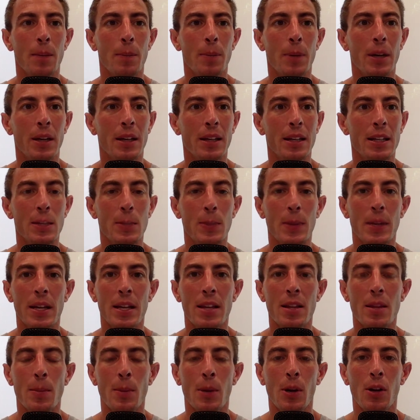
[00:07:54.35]
But he's been
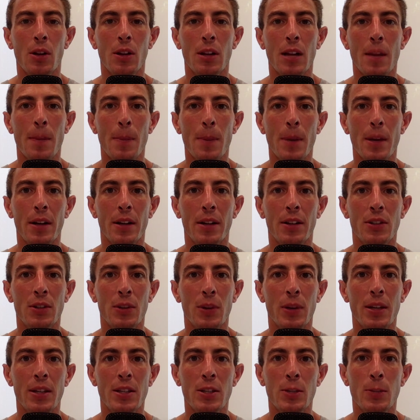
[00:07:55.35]
hitting the ball a lot better.
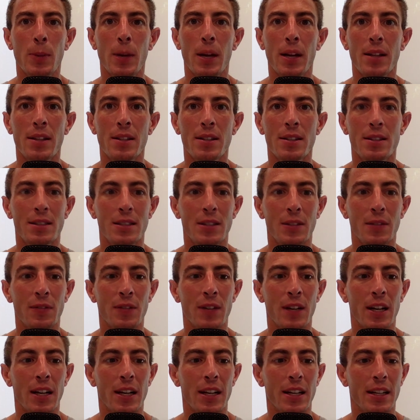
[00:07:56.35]
So his spot's
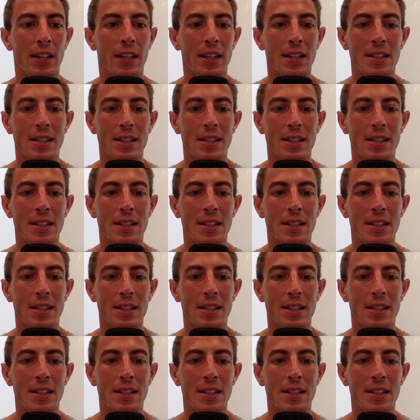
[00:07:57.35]
defined.